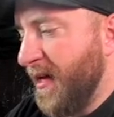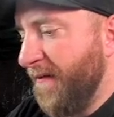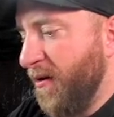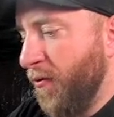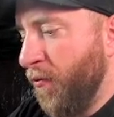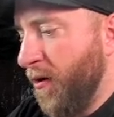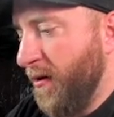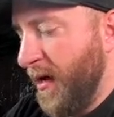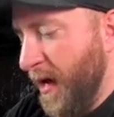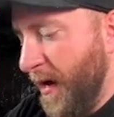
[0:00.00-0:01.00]
Xavier
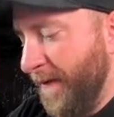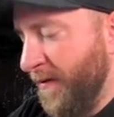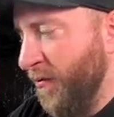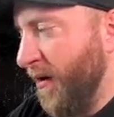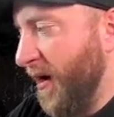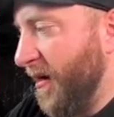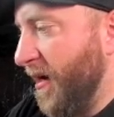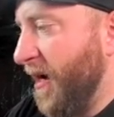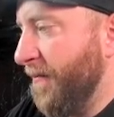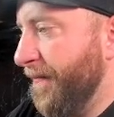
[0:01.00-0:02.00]
Worthy out of
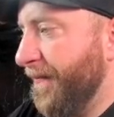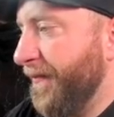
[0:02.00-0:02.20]
299.